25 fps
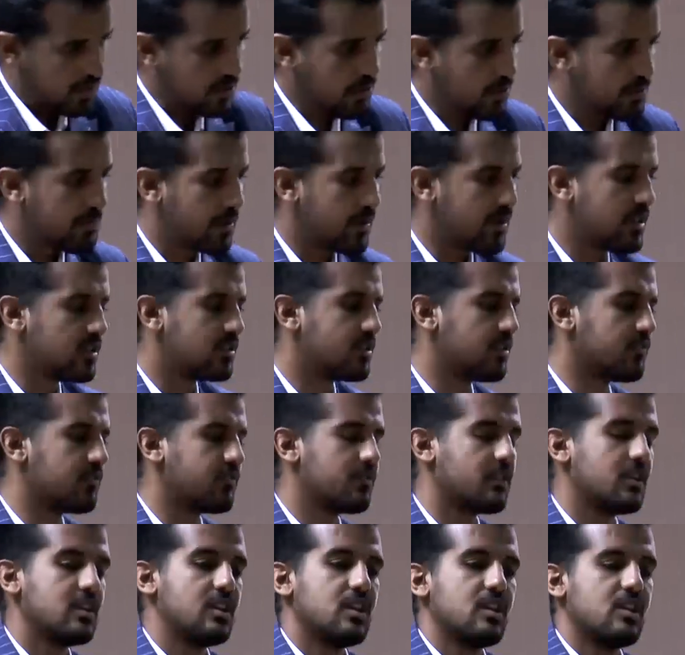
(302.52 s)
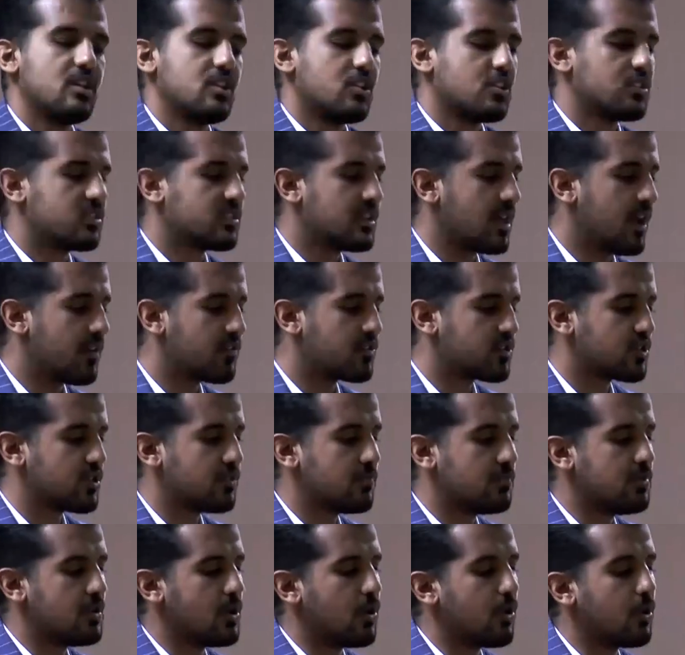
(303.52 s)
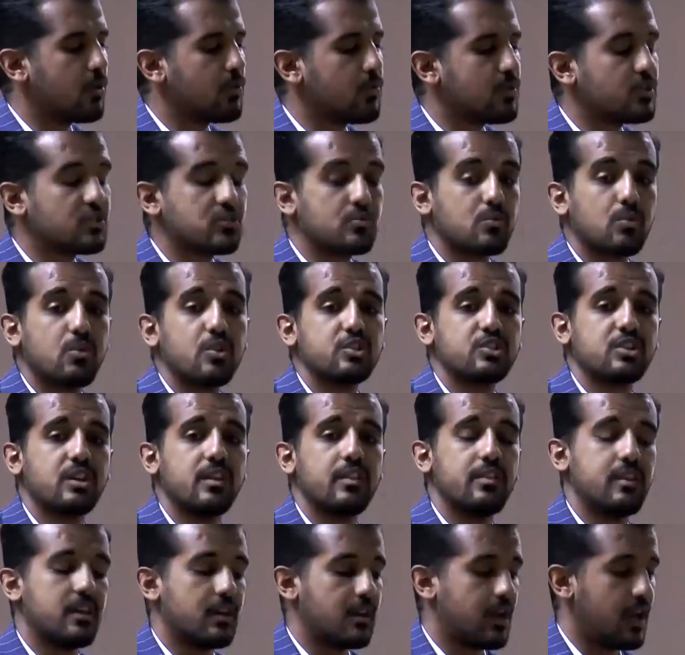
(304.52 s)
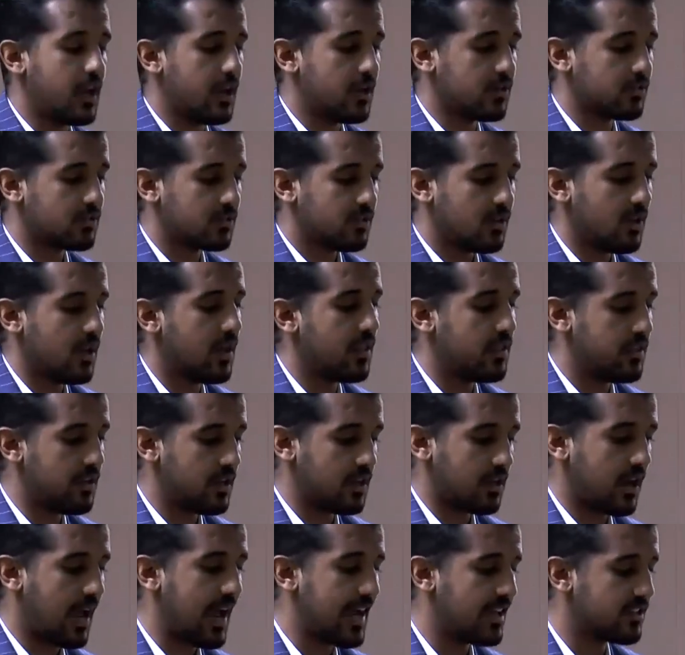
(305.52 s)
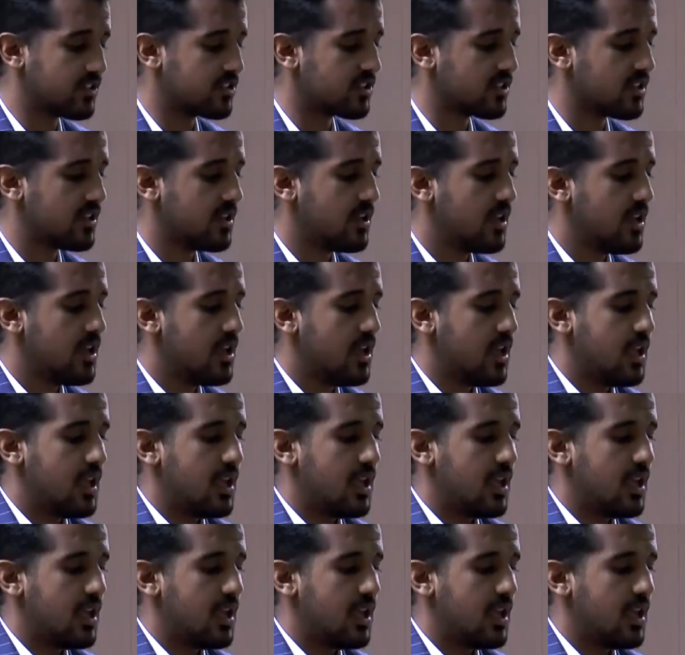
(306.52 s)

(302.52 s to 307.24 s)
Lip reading: A pre-operative, staff should be always washing their hands,